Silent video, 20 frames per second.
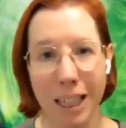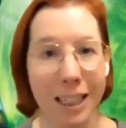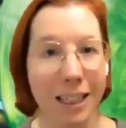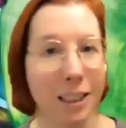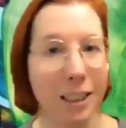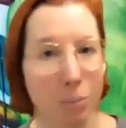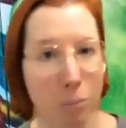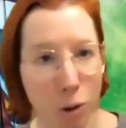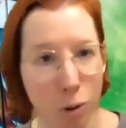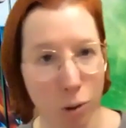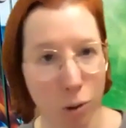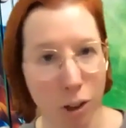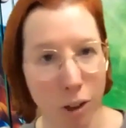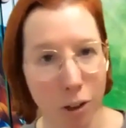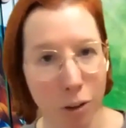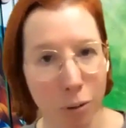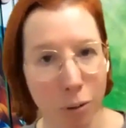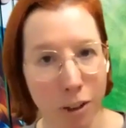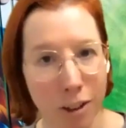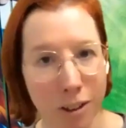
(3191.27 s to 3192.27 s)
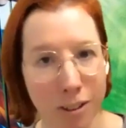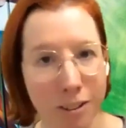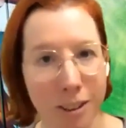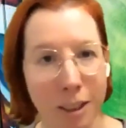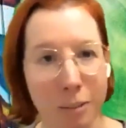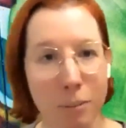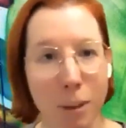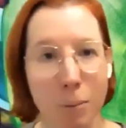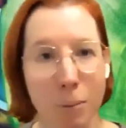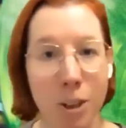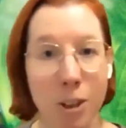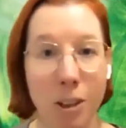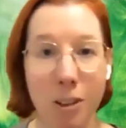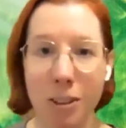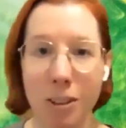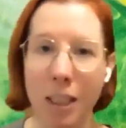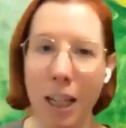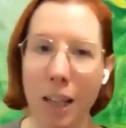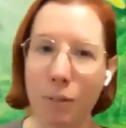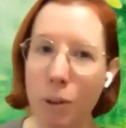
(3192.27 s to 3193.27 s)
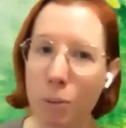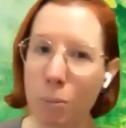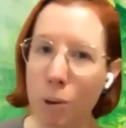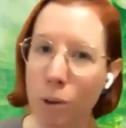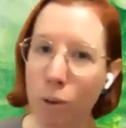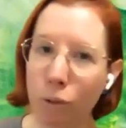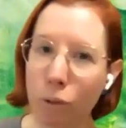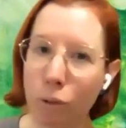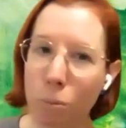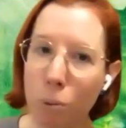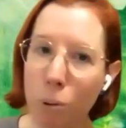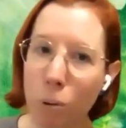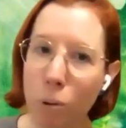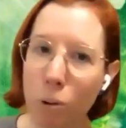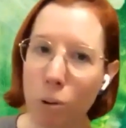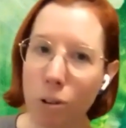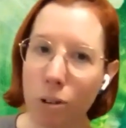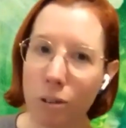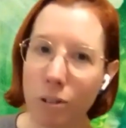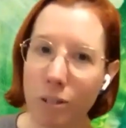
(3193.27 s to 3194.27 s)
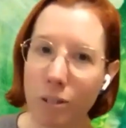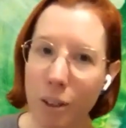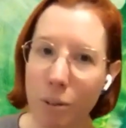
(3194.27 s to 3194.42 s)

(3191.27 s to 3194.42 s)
taking them to another one that maybe didn't have the beautiful pool